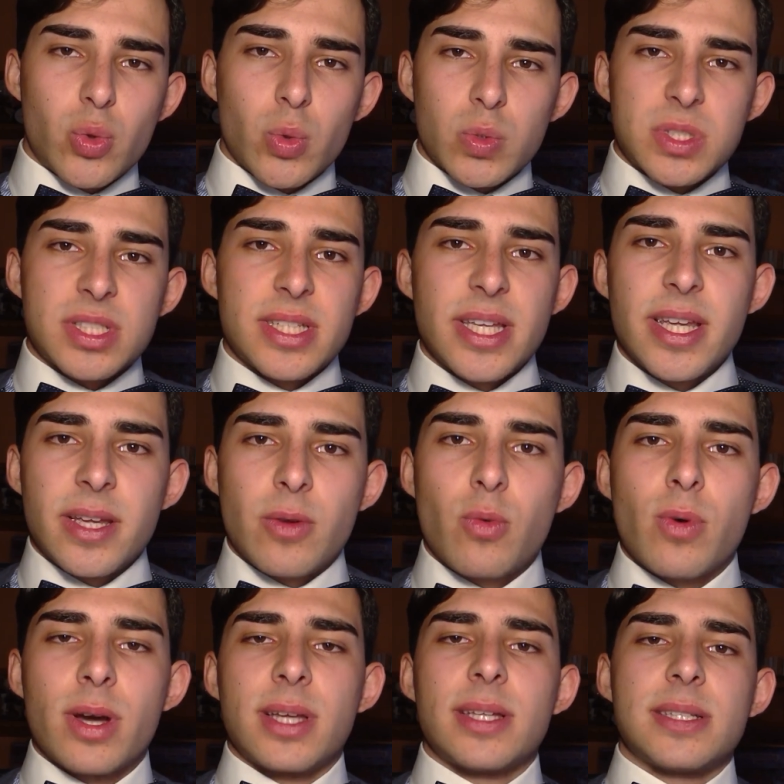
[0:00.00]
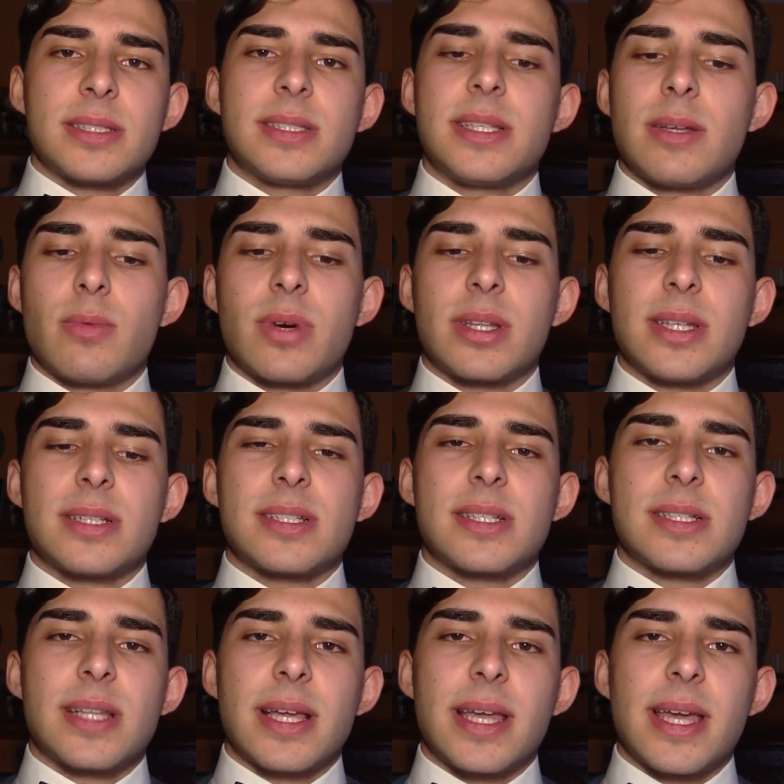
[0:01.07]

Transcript: to see why this is the